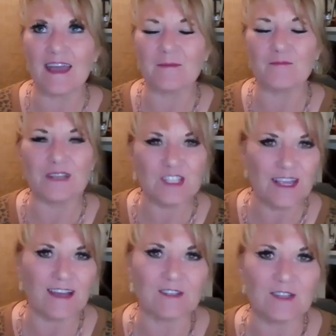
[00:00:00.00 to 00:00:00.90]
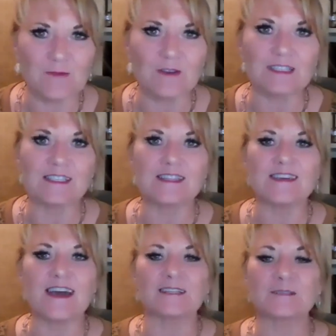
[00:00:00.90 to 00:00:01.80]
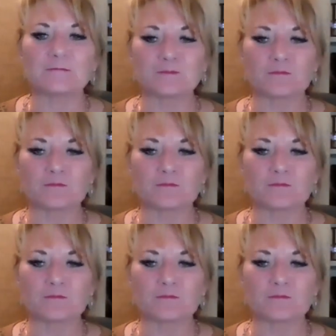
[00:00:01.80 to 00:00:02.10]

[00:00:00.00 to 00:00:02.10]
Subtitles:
am reaching out to the ones that